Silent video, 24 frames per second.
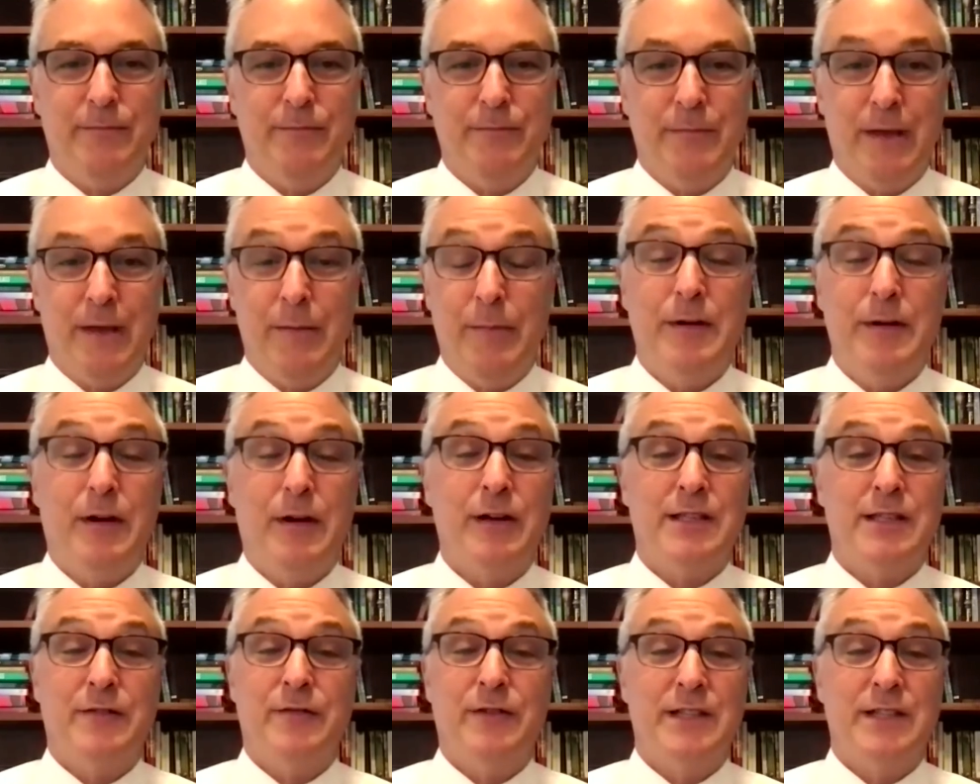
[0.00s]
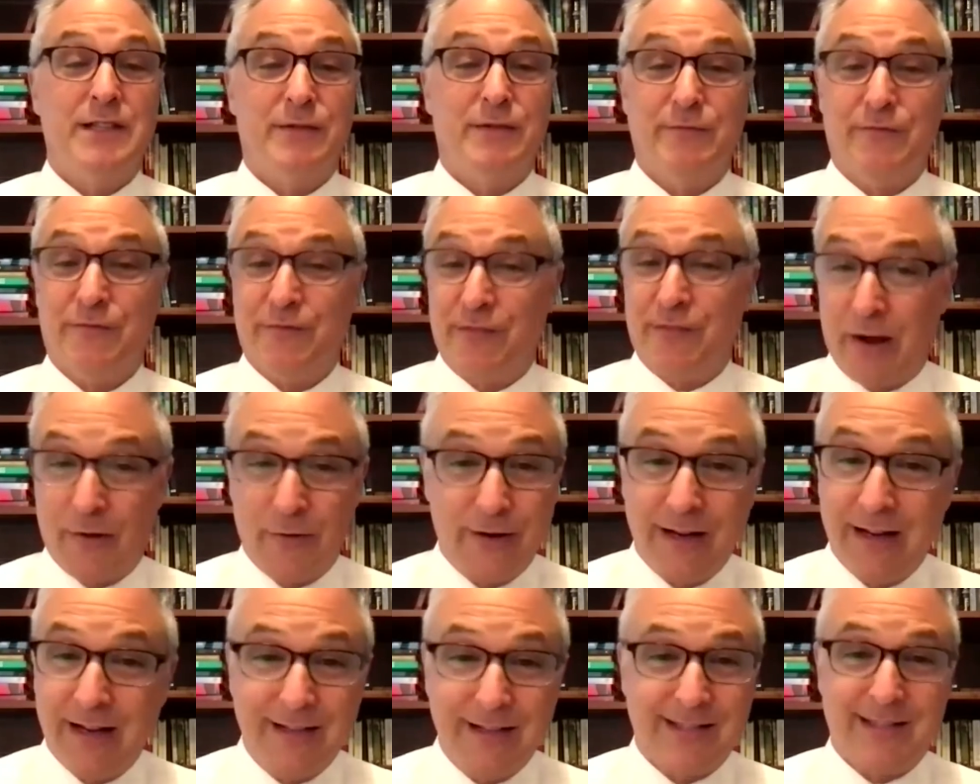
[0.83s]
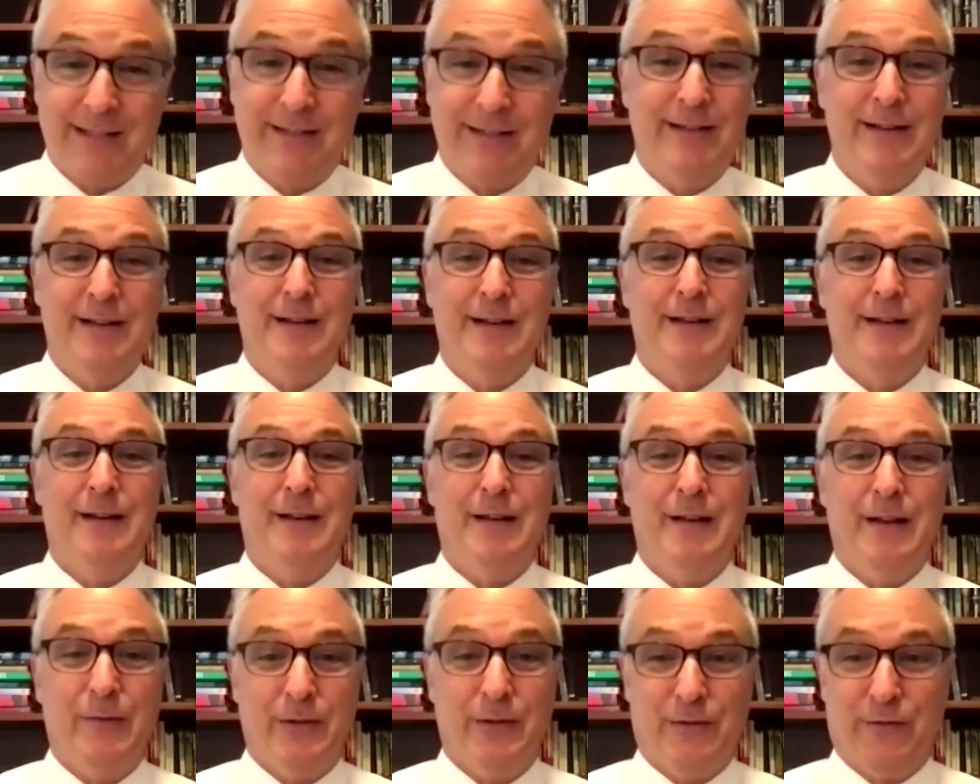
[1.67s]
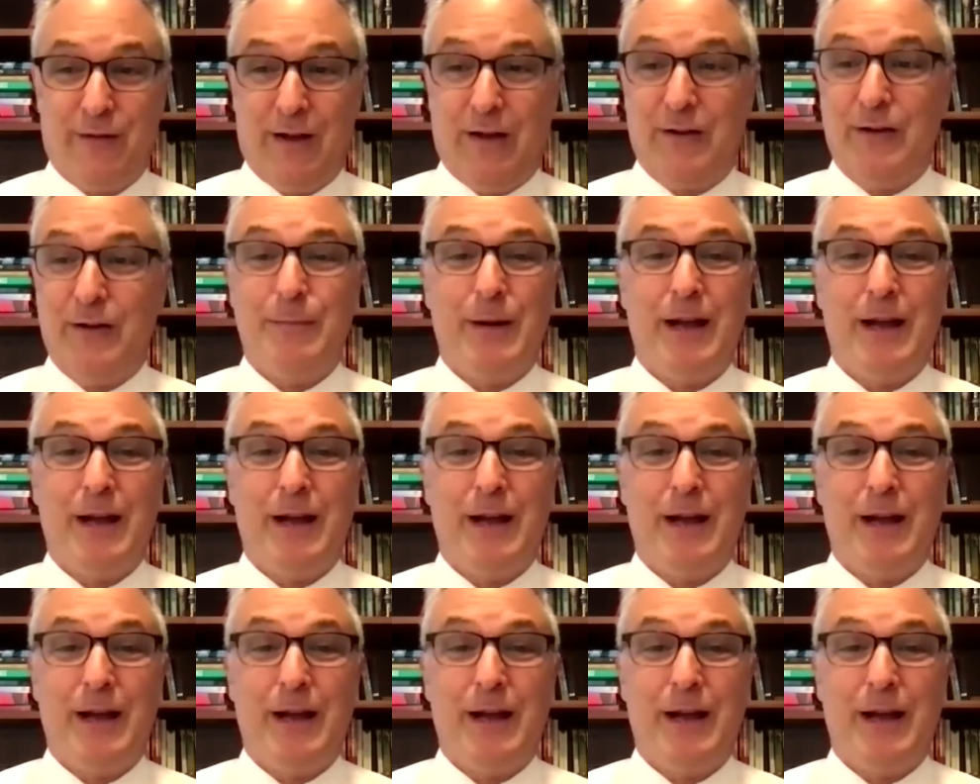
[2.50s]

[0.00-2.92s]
maybe because of its founding it was founded by